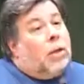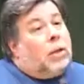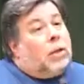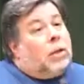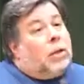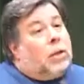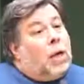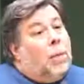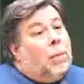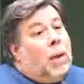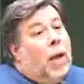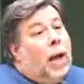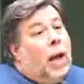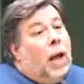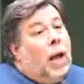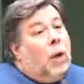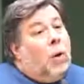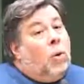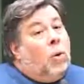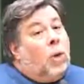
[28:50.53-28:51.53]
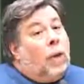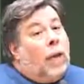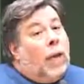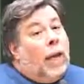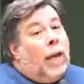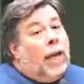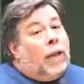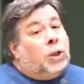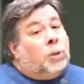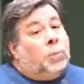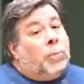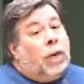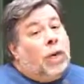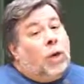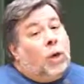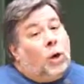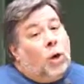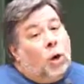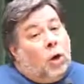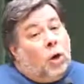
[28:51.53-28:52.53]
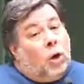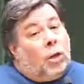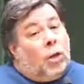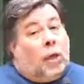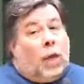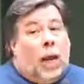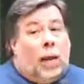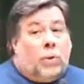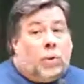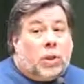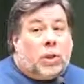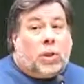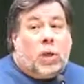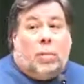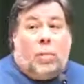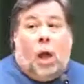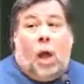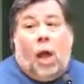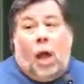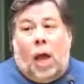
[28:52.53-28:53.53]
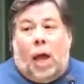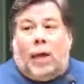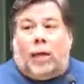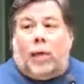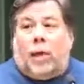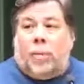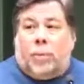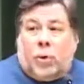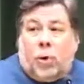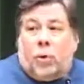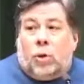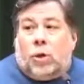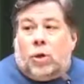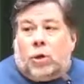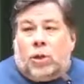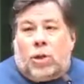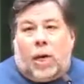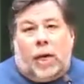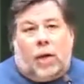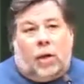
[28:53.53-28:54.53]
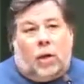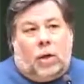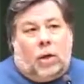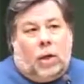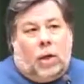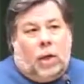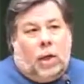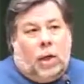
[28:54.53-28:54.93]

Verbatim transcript: Somehow, HP heard that I was some hot computer designer.